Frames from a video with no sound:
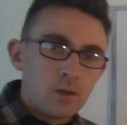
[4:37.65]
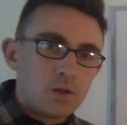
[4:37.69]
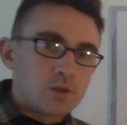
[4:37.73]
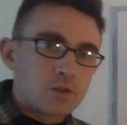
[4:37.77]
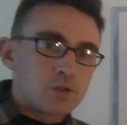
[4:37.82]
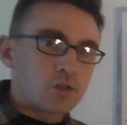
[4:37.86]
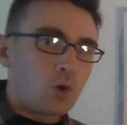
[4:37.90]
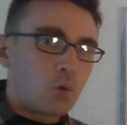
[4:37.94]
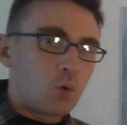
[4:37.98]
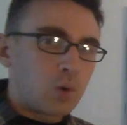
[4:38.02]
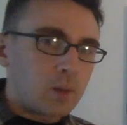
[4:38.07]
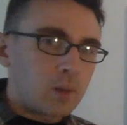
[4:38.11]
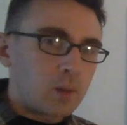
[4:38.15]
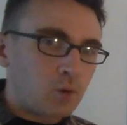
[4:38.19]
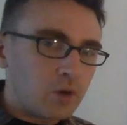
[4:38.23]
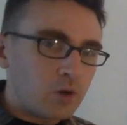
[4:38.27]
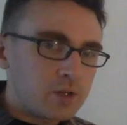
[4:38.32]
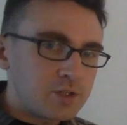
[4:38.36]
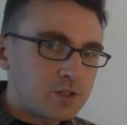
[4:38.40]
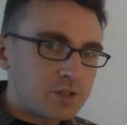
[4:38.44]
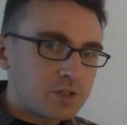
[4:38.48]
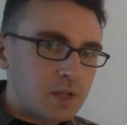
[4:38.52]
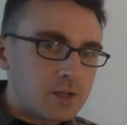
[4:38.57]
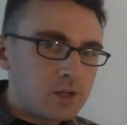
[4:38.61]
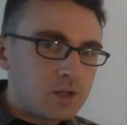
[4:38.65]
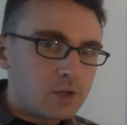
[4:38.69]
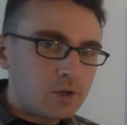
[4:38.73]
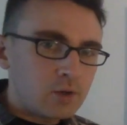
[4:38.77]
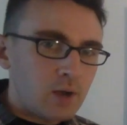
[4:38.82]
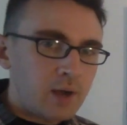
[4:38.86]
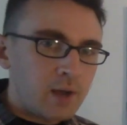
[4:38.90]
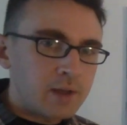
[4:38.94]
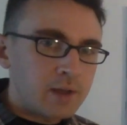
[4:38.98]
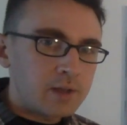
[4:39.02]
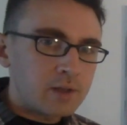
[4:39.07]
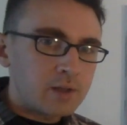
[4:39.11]
So what I'm going to say here,
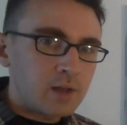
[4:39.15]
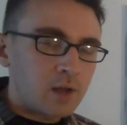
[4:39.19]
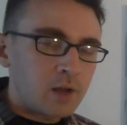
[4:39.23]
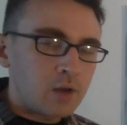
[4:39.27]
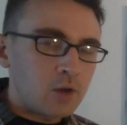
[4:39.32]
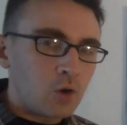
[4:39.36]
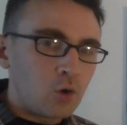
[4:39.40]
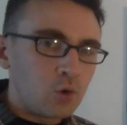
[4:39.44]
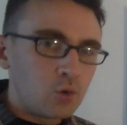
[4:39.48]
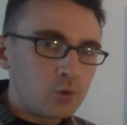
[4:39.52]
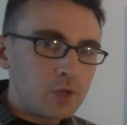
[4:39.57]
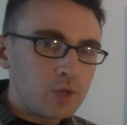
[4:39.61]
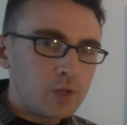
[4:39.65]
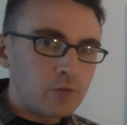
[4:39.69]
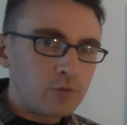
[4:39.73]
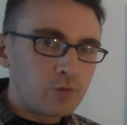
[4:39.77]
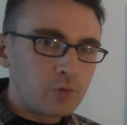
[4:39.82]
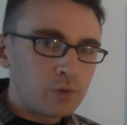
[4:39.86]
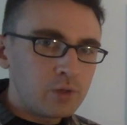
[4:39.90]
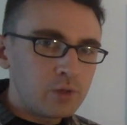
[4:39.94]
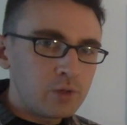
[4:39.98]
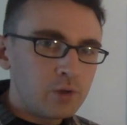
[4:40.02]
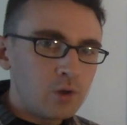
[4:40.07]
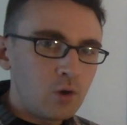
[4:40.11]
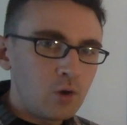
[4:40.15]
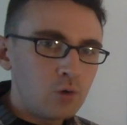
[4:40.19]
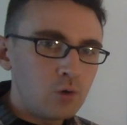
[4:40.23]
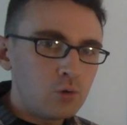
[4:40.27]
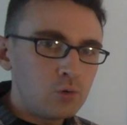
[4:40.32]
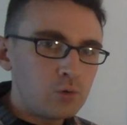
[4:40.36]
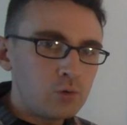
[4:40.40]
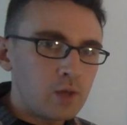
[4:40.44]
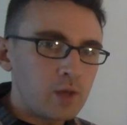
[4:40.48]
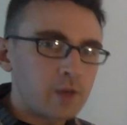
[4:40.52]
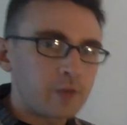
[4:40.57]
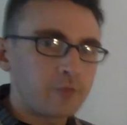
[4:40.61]
I only really know
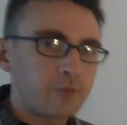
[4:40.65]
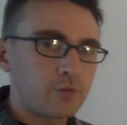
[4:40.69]
like